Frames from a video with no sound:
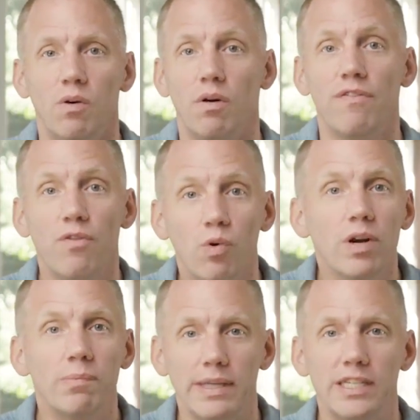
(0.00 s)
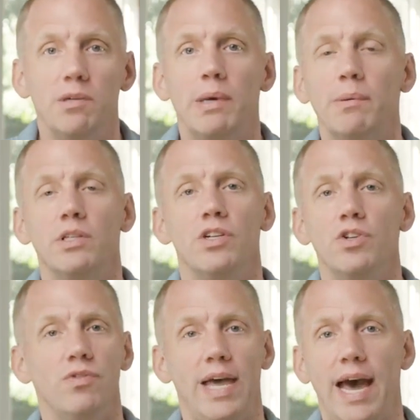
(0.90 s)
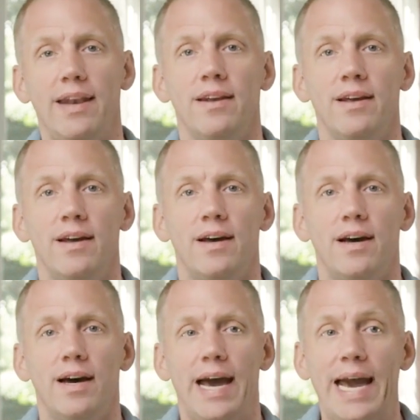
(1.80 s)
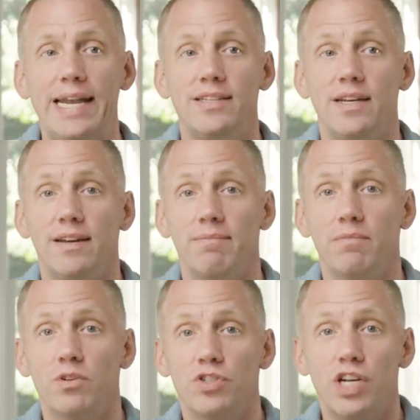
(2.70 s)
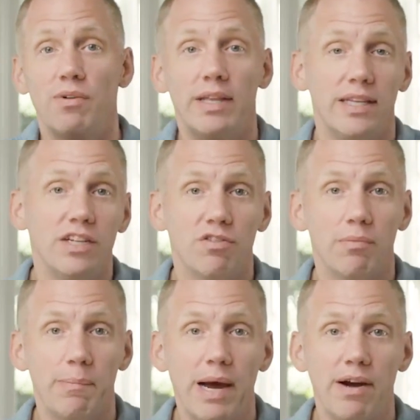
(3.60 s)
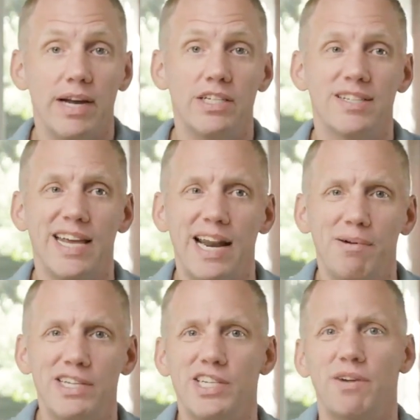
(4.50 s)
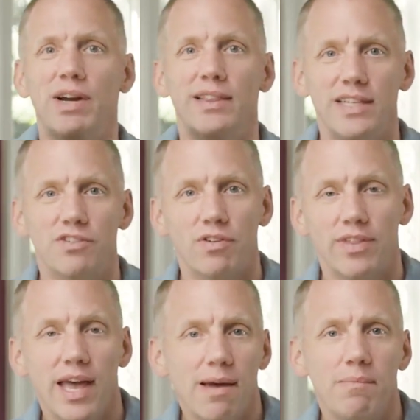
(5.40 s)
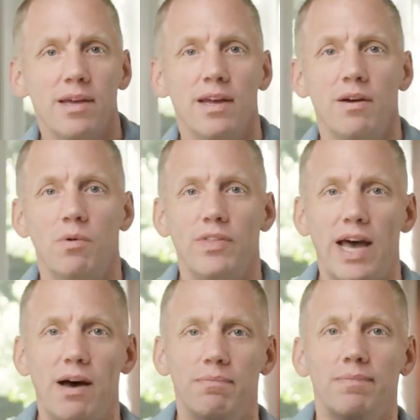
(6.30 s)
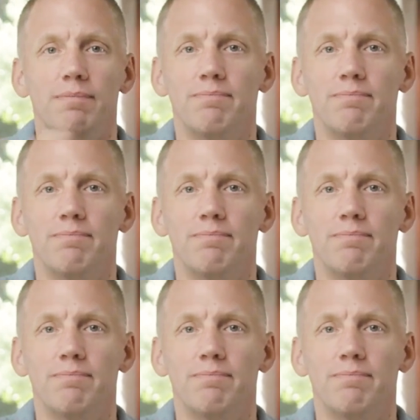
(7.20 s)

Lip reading: know, affordably to be able to do that? I had to generate leads for my buyer agents. How do I generate leads for them without